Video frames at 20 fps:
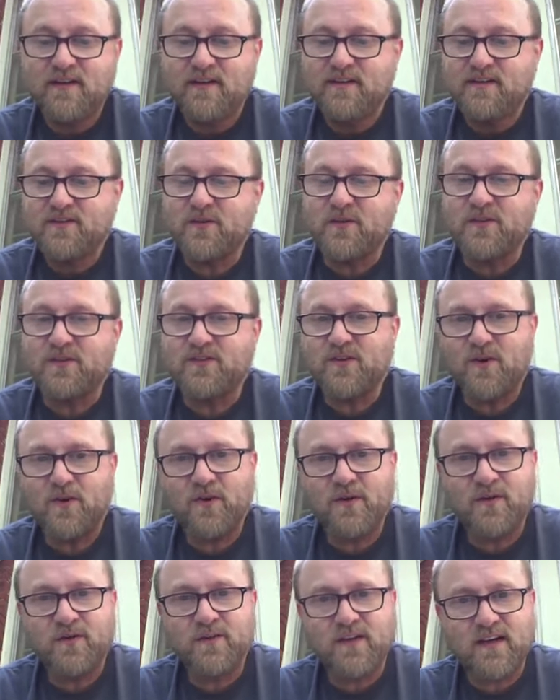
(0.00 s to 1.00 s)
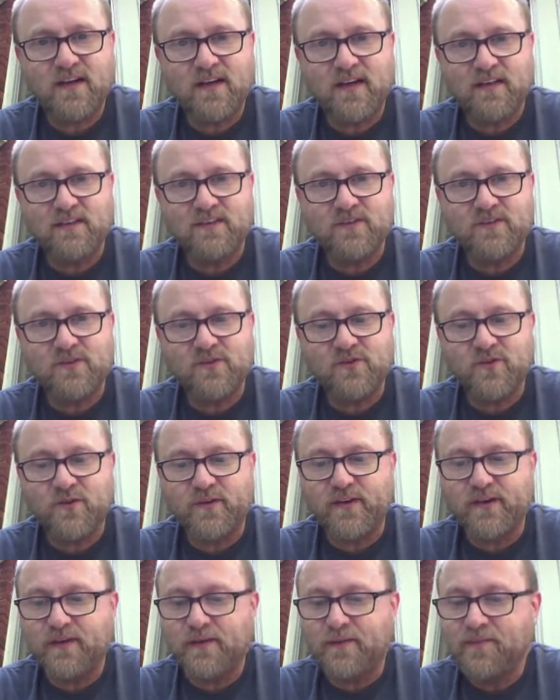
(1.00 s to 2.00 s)
So it's harder to
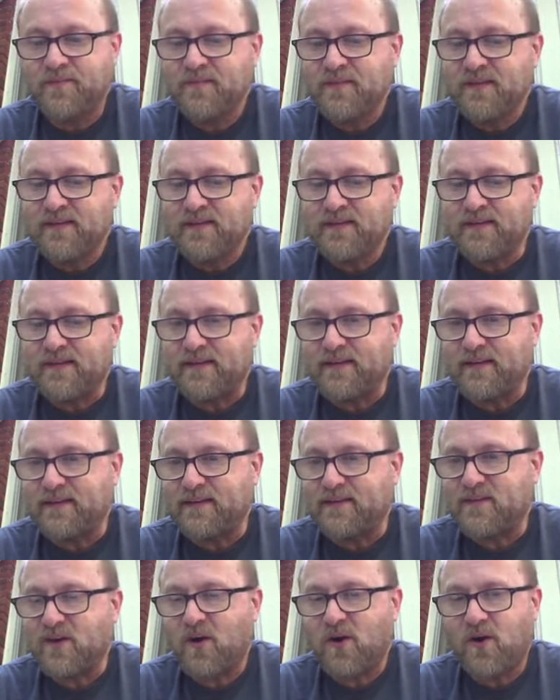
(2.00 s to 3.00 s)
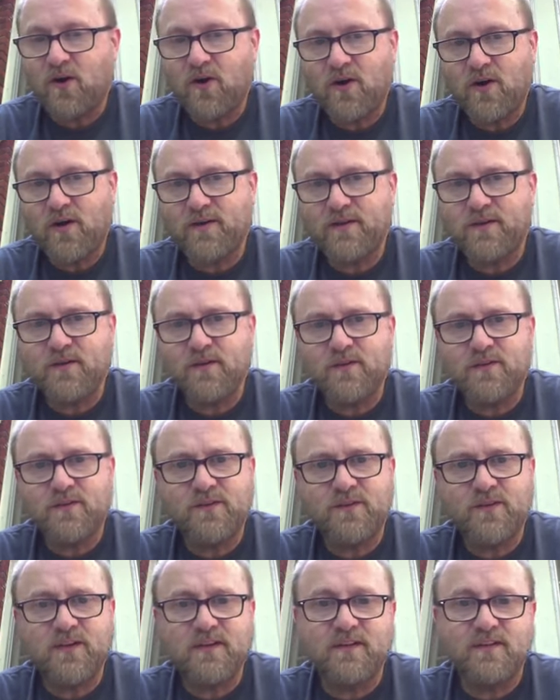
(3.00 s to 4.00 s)
concentrate. It's harder
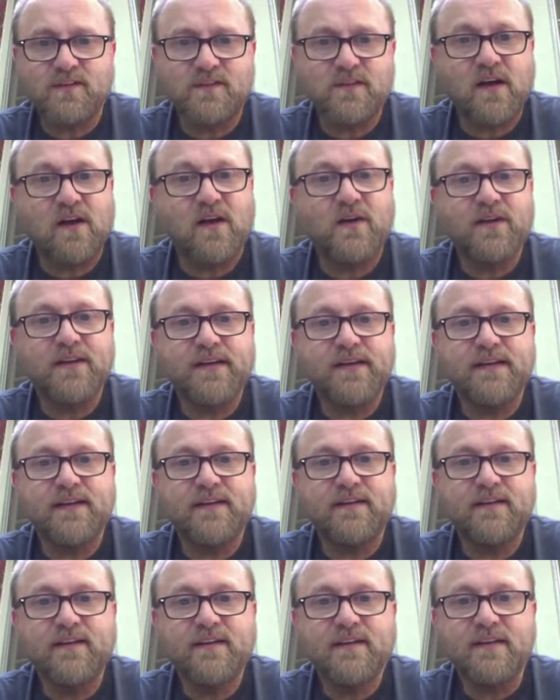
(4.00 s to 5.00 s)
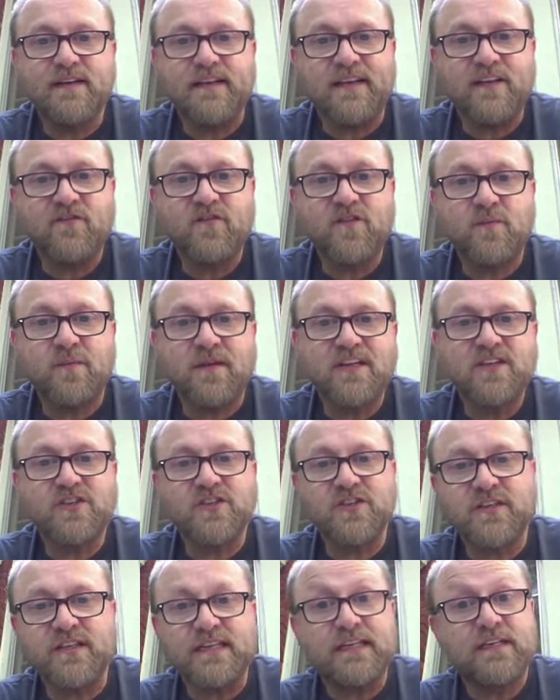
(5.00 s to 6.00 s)
to consolidate
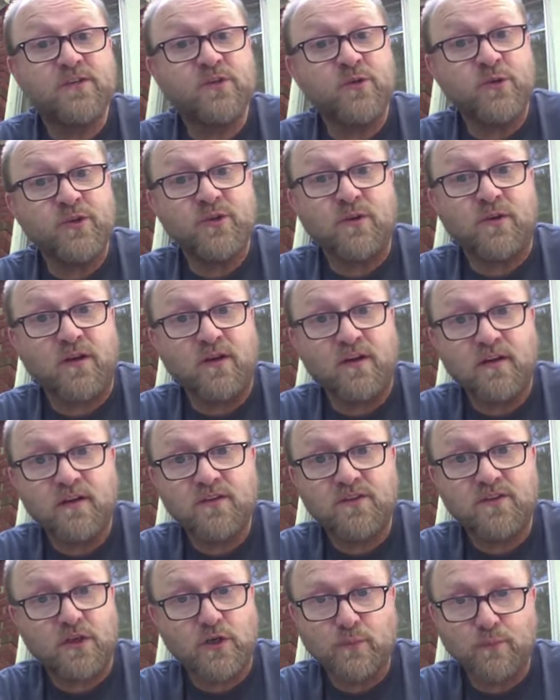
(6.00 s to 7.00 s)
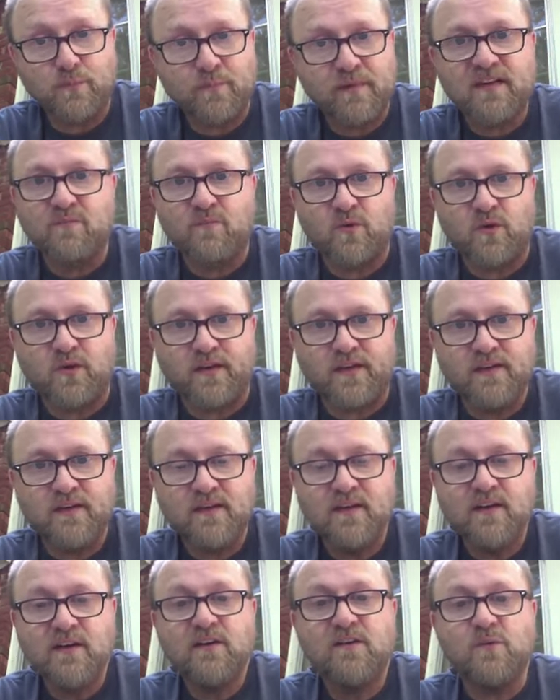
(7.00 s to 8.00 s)
information into your long-term memory,
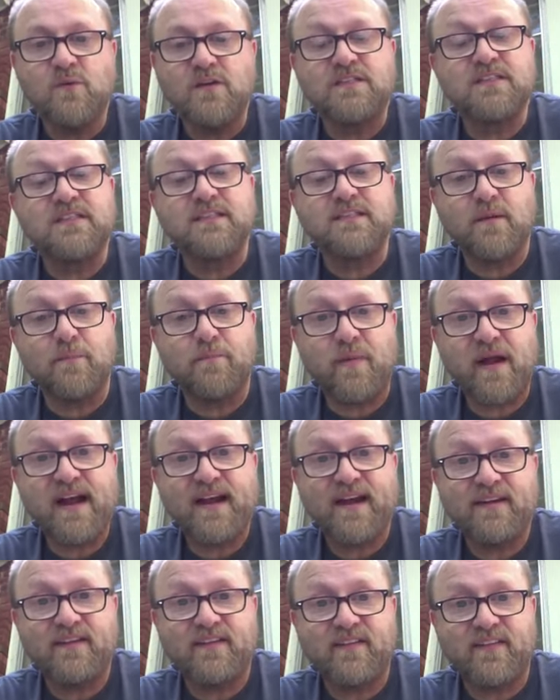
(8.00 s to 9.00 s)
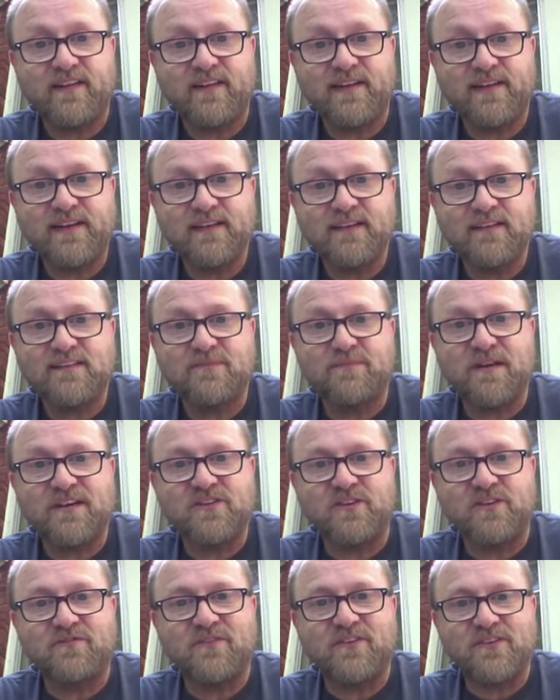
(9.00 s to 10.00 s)
which is a bad thing,
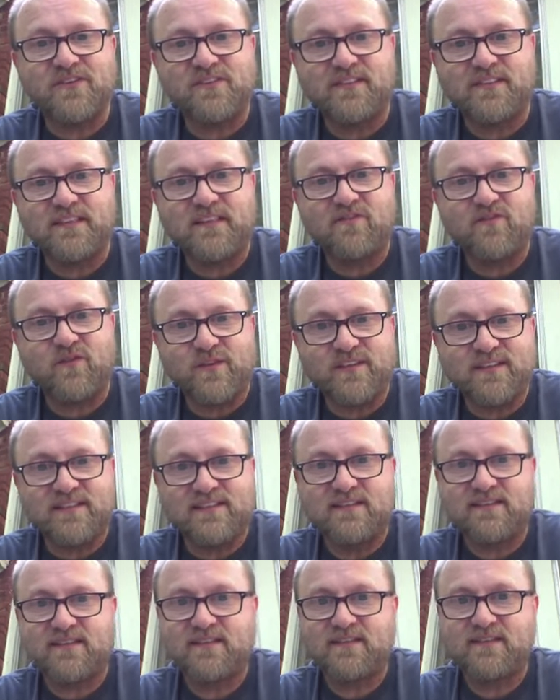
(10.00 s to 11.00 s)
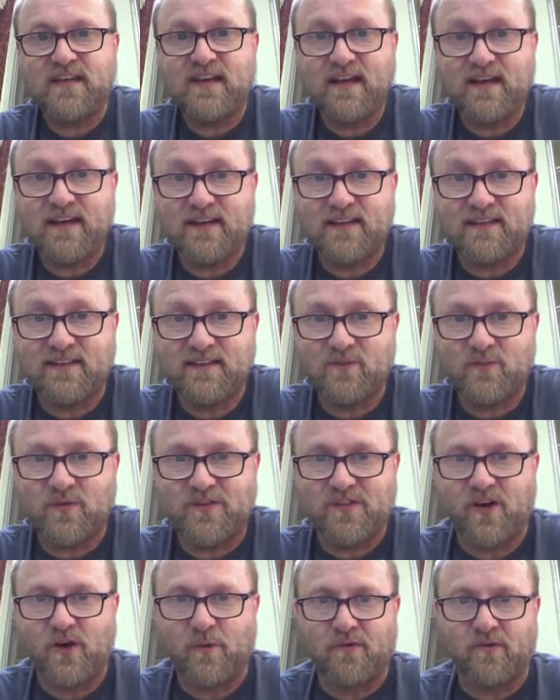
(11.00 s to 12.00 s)
especially if you're studying for this test, which
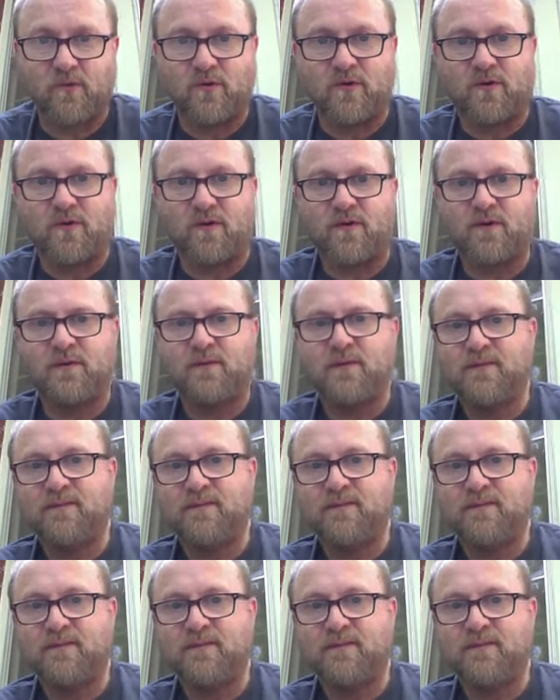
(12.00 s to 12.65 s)
I hope you are.